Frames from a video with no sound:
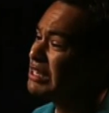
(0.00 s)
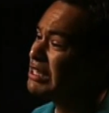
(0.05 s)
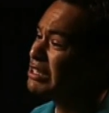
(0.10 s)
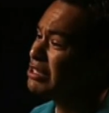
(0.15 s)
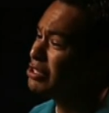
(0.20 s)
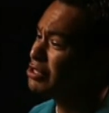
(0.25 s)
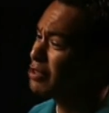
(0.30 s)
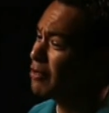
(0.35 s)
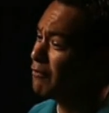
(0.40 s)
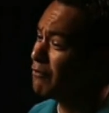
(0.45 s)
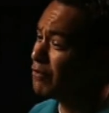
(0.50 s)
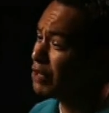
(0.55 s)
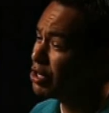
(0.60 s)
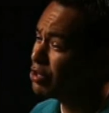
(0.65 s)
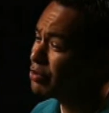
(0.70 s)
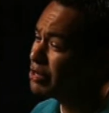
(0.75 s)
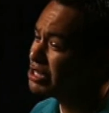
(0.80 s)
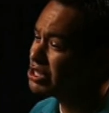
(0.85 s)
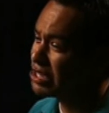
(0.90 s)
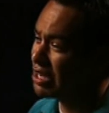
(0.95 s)
we
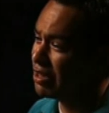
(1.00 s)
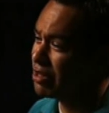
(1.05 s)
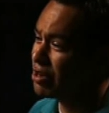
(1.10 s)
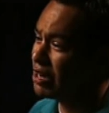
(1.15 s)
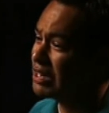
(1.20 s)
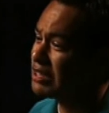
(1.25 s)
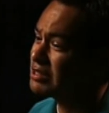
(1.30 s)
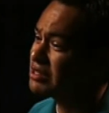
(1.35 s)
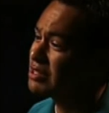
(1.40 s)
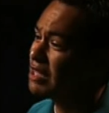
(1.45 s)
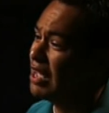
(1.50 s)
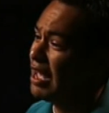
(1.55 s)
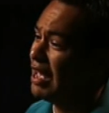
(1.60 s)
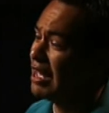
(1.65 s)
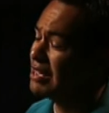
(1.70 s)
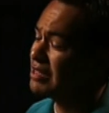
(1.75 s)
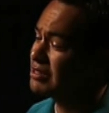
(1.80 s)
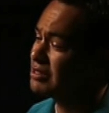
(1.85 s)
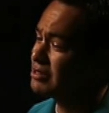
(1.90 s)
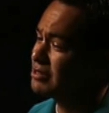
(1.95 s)
view each other
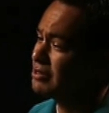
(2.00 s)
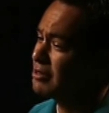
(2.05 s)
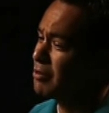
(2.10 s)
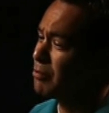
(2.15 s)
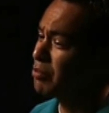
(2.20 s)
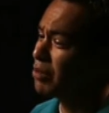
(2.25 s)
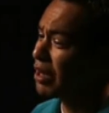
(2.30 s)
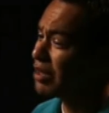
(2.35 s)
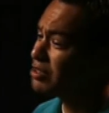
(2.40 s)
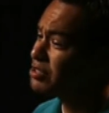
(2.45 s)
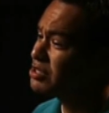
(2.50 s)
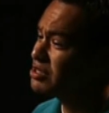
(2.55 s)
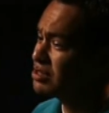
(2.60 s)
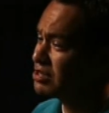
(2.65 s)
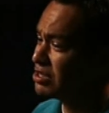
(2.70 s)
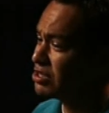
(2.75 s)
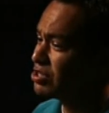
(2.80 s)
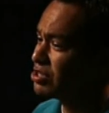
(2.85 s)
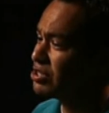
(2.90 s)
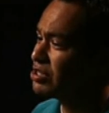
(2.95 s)
as brothers and
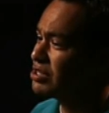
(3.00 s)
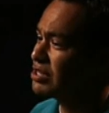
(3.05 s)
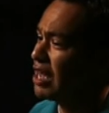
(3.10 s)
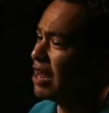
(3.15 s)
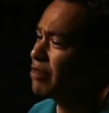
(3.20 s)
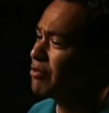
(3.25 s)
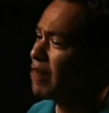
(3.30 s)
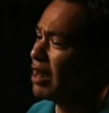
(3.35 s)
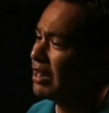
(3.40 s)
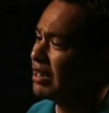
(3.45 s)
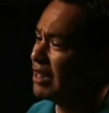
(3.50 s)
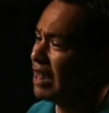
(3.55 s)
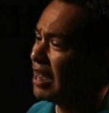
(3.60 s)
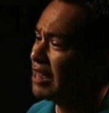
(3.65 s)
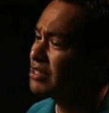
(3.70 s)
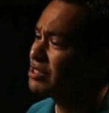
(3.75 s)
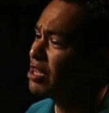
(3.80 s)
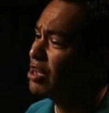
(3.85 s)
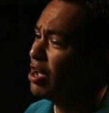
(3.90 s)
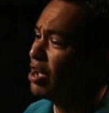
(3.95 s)
sisters and
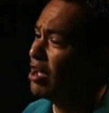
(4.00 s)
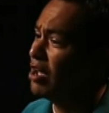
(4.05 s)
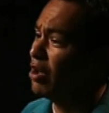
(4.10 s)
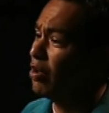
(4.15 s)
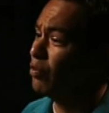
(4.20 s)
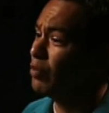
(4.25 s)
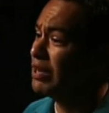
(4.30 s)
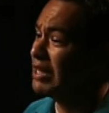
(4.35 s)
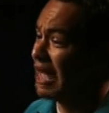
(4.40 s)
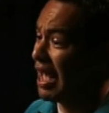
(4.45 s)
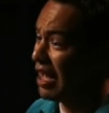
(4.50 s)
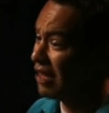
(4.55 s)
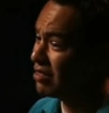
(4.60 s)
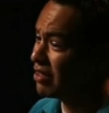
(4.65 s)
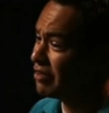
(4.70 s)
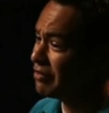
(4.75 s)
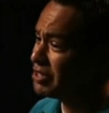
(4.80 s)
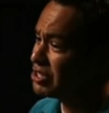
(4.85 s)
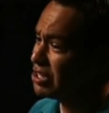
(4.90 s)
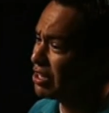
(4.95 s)
recognize we can
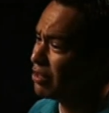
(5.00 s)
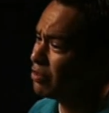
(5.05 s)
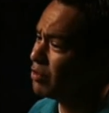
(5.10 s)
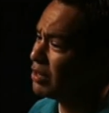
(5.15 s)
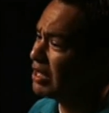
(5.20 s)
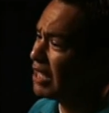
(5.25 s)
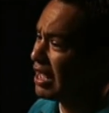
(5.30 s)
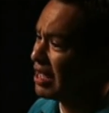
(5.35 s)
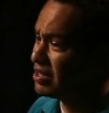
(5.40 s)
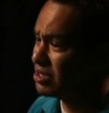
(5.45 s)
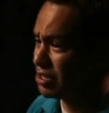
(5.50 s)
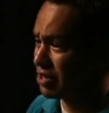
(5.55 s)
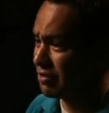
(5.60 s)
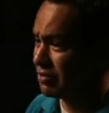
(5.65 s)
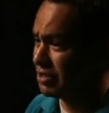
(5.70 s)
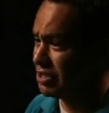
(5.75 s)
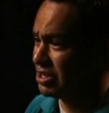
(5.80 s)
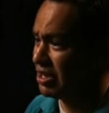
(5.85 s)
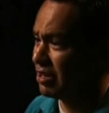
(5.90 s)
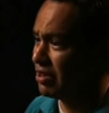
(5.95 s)
love each other, we can
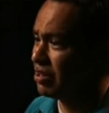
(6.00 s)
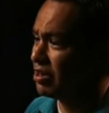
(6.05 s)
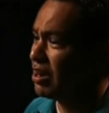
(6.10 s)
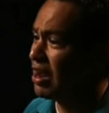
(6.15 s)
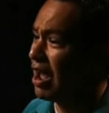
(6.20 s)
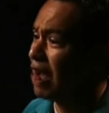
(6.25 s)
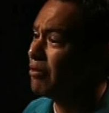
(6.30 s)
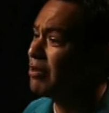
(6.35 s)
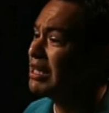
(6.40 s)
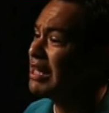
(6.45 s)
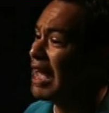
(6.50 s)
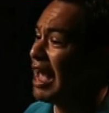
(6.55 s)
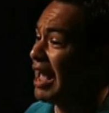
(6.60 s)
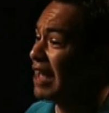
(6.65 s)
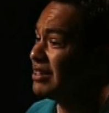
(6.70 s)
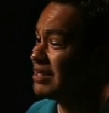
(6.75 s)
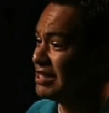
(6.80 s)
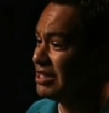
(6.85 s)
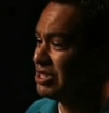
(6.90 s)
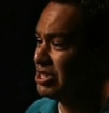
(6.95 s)
serve each other, and we
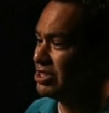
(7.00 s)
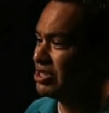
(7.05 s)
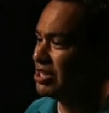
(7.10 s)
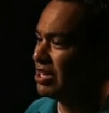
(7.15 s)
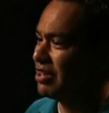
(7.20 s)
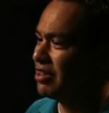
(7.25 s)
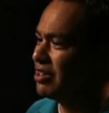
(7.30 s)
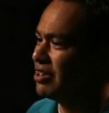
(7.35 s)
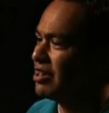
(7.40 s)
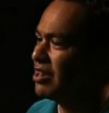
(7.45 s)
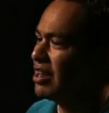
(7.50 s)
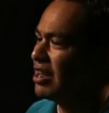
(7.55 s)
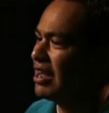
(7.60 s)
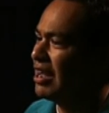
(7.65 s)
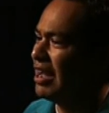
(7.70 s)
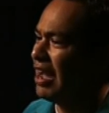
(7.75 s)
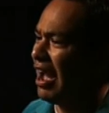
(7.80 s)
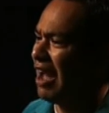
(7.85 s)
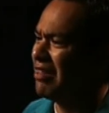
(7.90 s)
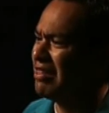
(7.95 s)
can teach each other,
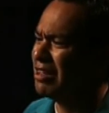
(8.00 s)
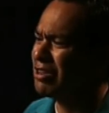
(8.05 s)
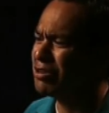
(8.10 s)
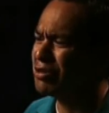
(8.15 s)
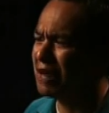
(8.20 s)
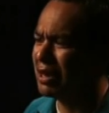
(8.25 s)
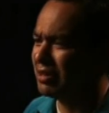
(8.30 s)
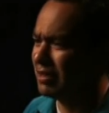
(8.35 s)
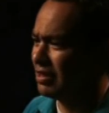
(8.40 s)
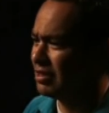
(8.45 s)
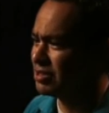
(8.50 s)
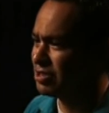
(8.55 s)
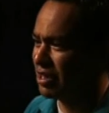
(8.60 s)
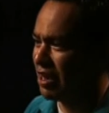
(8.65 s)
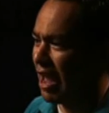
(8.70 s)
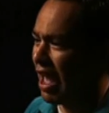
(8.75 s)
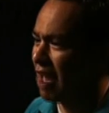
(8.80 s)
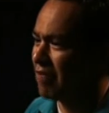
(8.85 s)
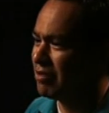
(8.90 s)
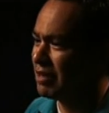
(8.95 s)
I think great things
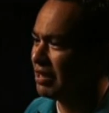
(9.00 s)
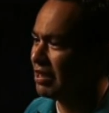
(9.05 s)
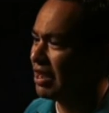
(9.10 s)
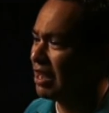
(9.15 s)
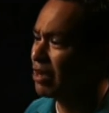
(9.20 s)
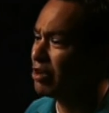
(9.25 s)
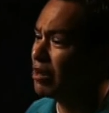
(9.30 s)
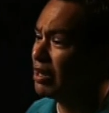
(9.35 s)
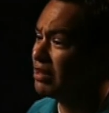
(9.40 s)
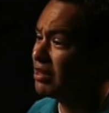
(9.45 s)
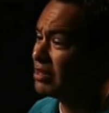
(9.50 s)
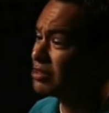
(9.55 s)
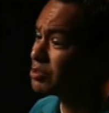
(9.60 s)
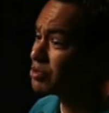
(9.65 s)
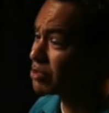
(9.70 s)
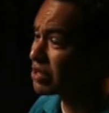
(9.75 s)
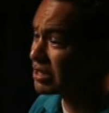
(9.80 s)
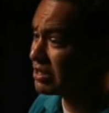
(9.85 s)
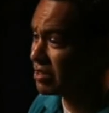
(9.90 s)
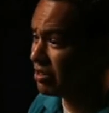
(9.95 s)
are happening, and great
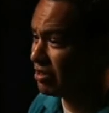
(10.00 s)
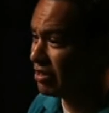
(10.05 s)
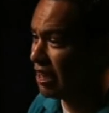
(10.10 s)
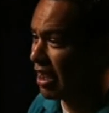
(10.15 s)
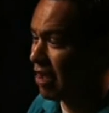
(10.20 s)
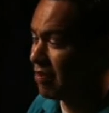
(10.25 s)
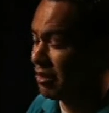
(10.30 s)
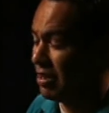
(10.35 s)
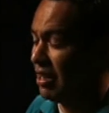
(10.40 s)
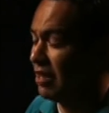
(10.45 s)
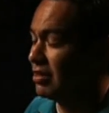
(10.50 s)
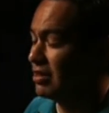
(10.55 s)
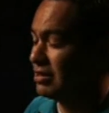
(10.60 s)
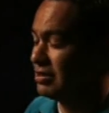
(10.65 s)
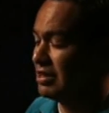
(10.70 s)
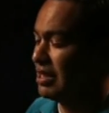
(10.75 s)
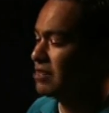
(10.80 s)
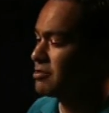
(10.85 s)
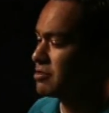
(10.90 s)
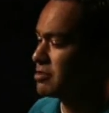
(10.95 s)
things will continue to happen. At
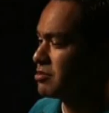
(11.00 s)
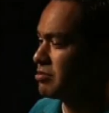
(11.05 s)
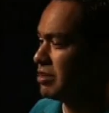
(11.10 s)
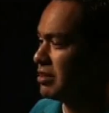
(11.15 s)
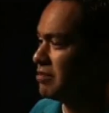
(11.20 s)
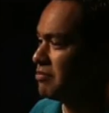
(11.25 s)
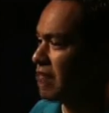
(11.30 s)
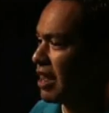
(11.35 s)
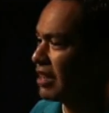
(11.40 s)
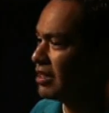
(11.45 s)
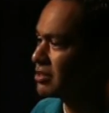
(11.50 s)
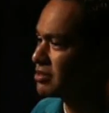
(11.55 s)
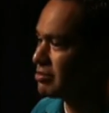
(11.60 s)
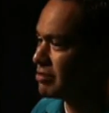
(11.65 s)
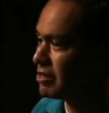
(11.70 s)
least that's what's been in my